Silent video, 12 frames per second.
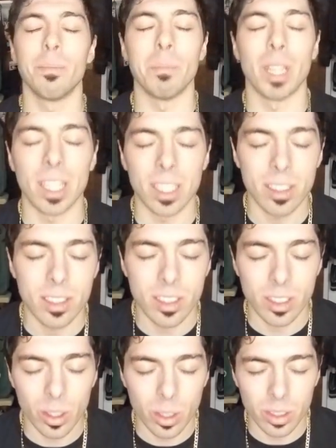Man, it's
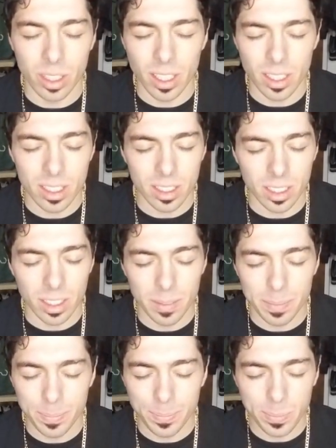so tasty.
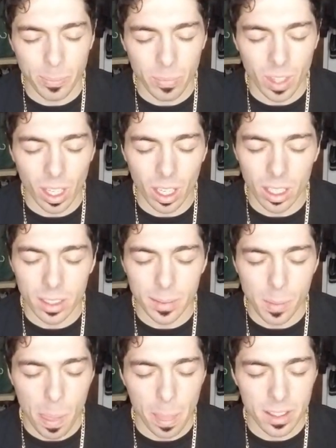
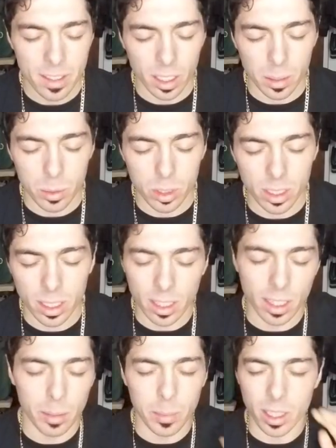It's like I'm drinking
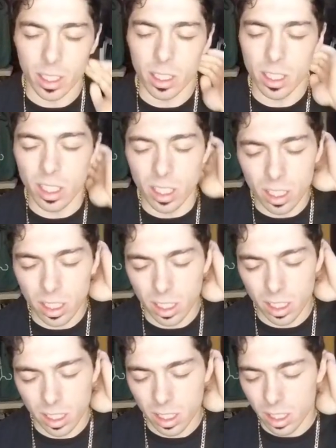lemonade.
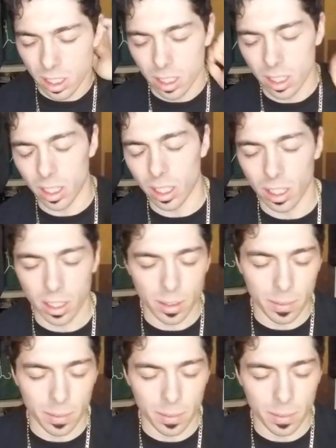But